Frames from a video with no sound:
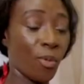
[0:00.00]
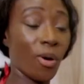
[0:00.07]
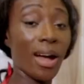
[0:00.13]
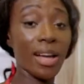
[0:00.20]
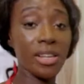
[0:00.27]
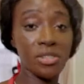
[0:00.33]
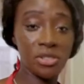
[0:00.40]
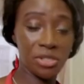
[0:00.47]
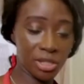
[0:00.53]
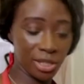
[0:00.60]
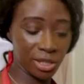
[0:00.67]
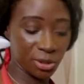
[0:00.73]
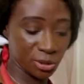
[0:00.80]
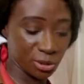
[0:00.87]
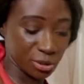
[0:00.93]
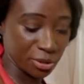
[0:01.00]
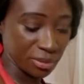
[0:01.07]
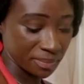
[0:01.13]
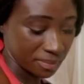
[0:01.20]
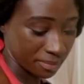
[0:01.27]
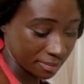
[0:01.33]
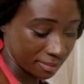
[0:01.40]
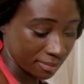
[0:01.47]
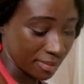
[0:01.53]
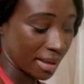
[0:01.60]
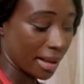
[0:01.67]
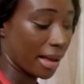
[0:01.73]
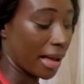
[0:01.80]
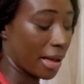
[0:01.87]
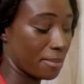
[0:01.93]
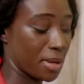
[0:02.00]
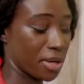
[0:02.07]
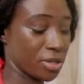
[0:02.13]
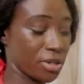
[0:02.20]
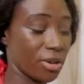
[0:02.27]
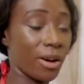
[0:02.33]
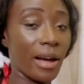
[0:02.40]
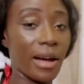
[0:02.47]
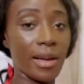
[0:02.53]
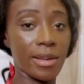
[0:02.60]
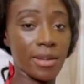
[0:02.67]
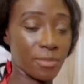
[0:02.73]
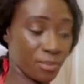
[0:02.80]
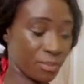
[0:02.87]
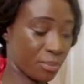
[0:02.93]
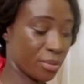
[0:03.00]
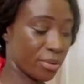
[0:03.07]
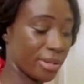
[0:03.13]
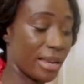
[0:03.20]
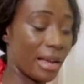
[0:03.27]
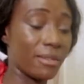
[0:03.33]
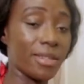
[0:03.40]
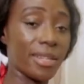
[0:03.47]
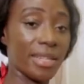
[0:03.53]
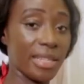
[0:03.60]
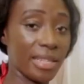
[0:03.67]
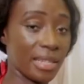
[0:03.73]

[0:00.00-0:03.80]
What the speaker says: What I usually do, I make sure I turn down the